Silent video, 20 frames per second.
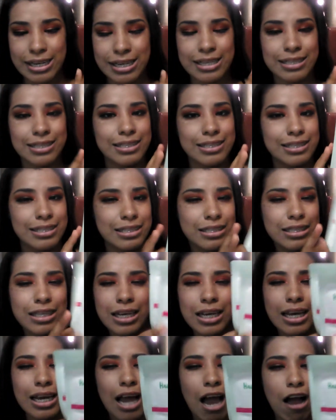and
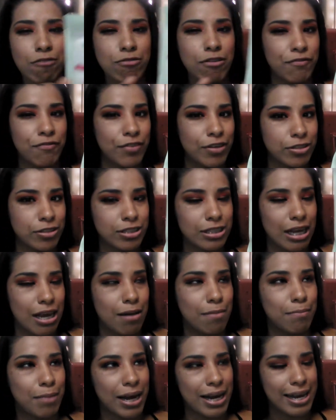see how it feels
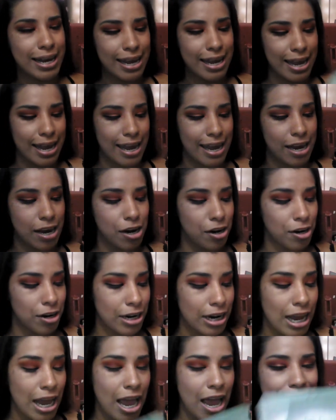in my hair
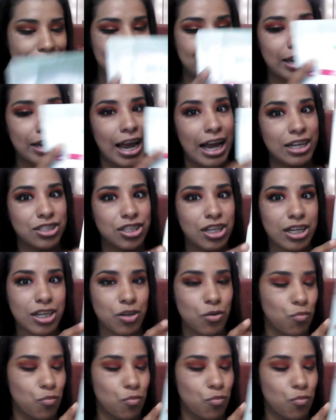if it actually